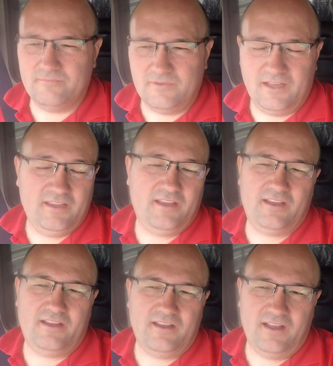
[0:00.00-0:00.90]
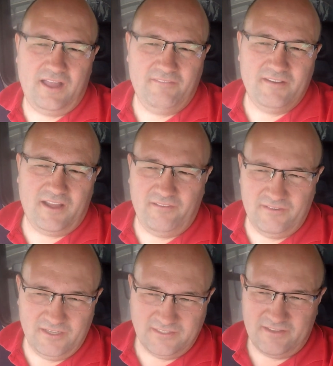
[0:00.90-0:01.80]
I
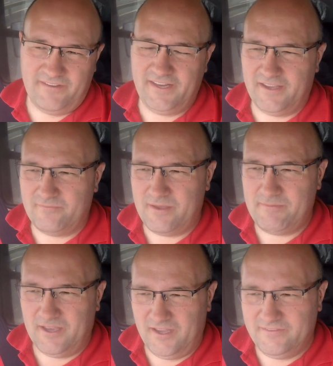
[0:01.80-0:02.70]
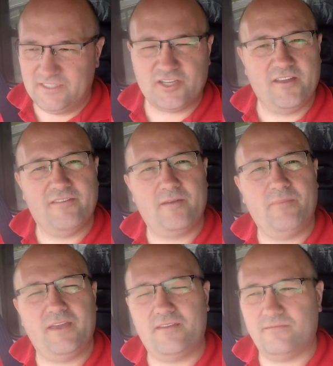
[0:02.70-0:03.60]
haven't looked at the video. Maybe I drove it a
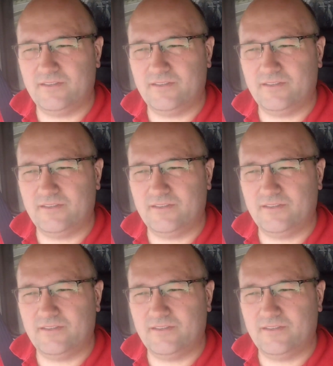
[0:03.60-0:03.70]
bit,